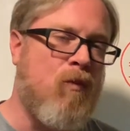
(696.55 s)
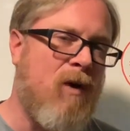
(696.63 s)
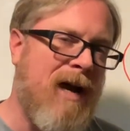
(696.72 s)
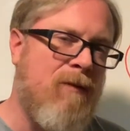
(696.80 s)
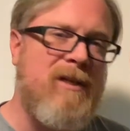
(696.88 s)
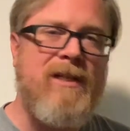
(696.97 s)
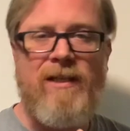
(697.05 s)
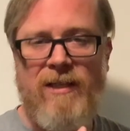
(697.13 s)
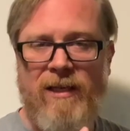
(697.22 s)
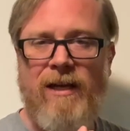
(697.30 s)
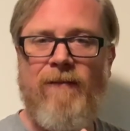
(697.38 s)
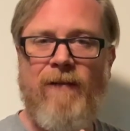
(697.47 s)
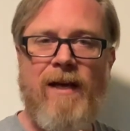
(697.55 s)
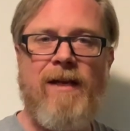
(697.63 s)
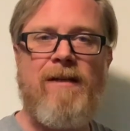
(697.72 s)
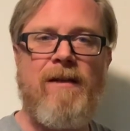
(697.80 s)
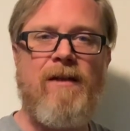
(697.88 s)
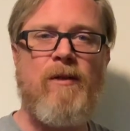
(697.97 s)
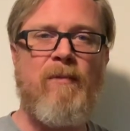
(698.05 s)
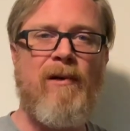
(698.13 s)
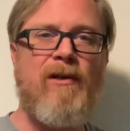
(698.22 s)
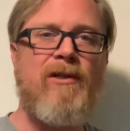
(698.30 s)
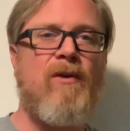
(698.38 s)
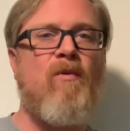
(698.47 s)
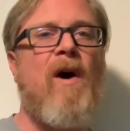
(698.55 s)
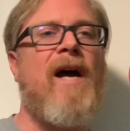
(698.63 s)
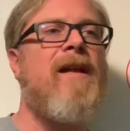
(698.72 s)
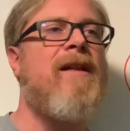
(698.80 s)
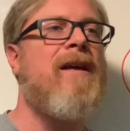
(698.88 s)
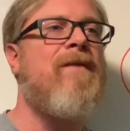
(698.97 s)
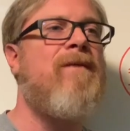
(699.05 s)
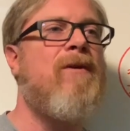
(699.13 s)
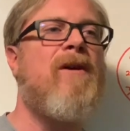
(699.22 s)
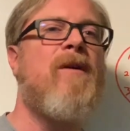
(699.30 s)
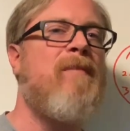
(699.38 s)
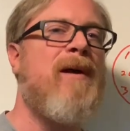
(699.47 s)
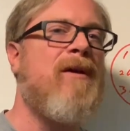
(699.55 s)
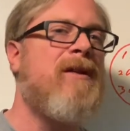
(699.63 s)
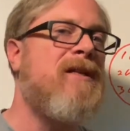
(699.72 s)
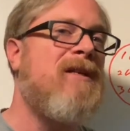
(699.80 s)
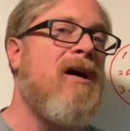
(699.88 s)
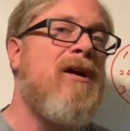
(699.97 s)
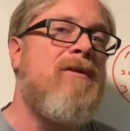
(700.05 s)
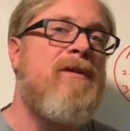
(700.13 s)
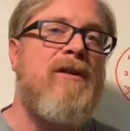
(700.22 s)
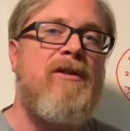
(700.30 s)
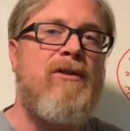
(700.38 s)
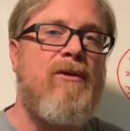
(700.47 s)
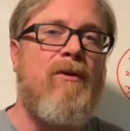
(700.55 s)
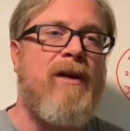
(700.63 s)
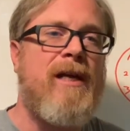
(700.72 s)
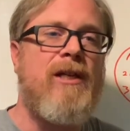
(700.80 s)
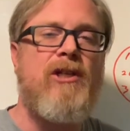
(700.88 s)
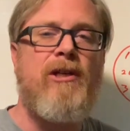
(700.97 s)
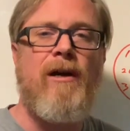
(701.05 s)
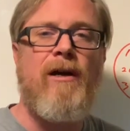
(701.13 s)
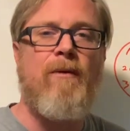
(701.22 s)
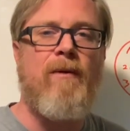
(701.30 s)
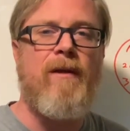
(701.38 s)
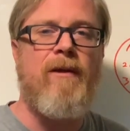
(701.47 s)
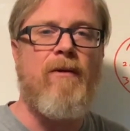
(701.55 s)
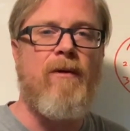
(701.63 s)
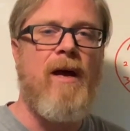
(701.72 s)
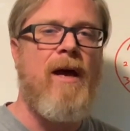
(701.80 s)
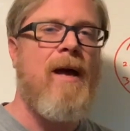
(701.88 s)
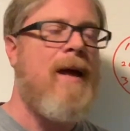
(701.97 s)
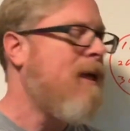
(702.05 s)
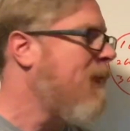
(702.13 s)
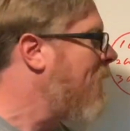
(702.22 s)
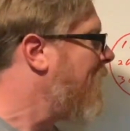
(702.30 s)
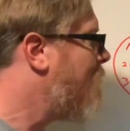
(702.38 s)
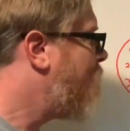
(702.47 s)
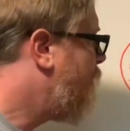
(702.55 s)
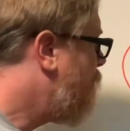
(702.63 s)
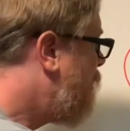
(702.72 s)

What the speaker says: Why was it significant to this person? Why did they feel compelled to tell you this story and share it with you? If you